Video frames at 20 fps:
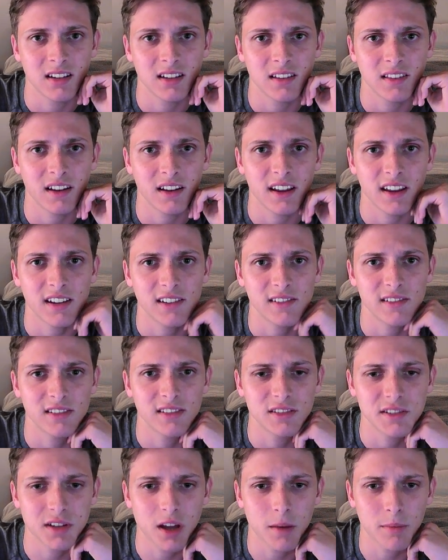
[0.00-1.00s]
then I can
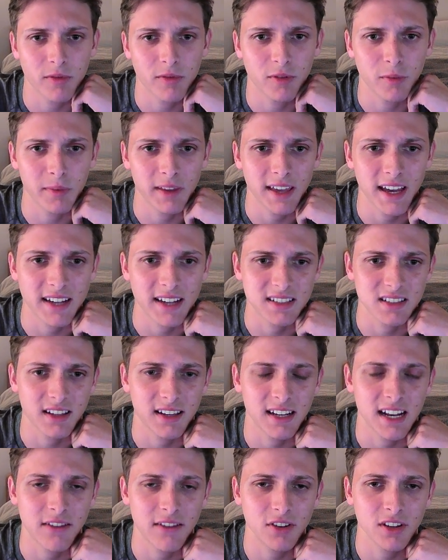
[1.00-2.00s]
stop him from castling
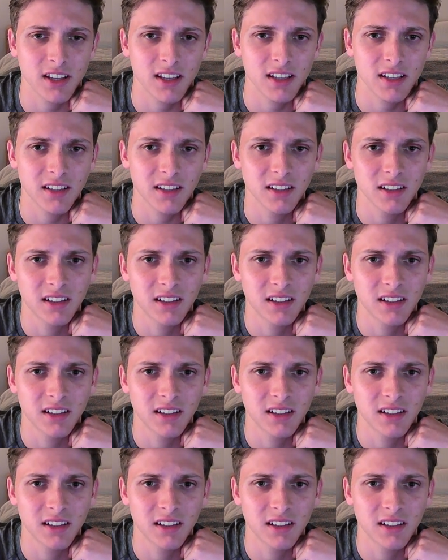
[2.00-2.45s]
and everything.